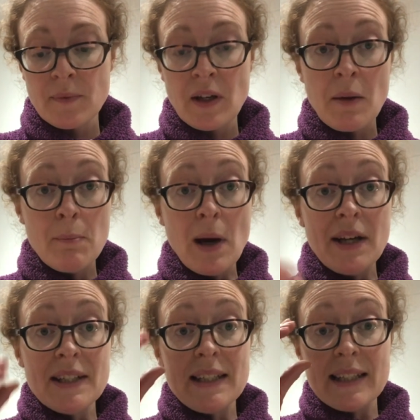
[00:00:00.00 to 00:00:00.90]

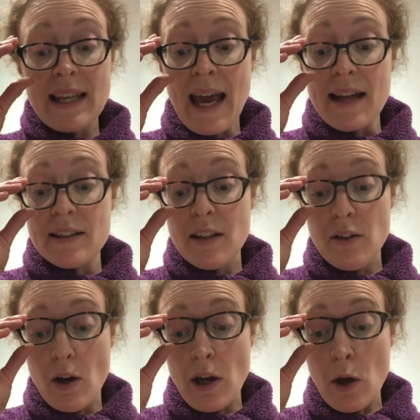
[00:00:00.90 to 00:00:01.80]
Midas's cat,
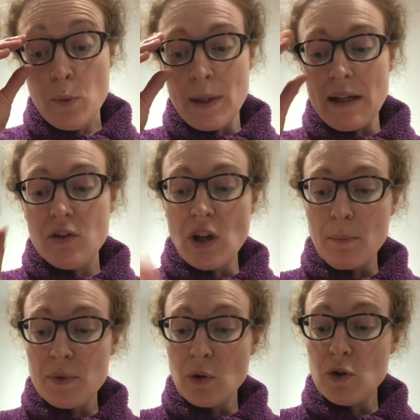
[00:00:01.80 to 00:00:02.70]
Niobe, jumped
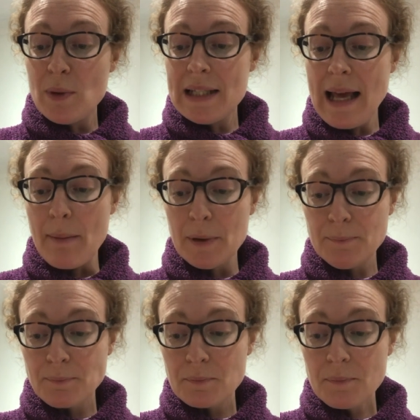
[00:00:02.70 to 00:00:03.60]
onto his lap.
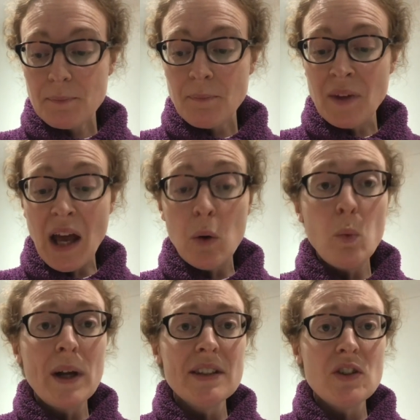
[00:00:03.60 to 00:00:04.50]
At
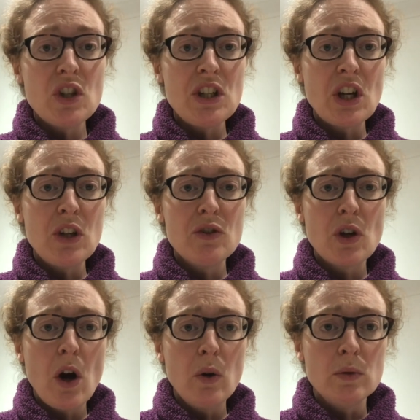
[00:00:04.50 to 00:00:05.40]
once she turned to
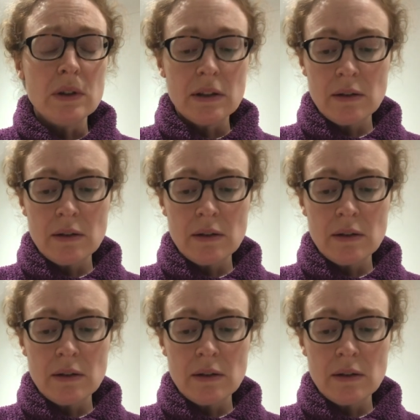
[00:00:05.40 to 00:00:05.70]
gold.